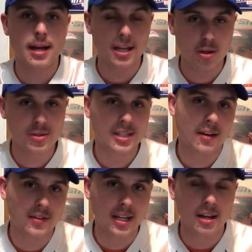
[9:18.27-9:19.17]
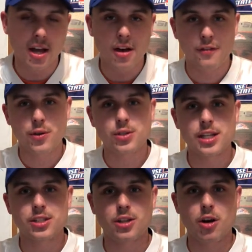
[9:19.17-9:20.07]
like UCF did a few
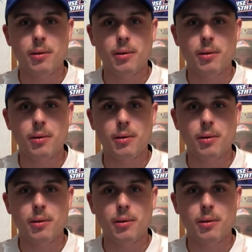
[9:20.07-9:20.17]
seasons ago,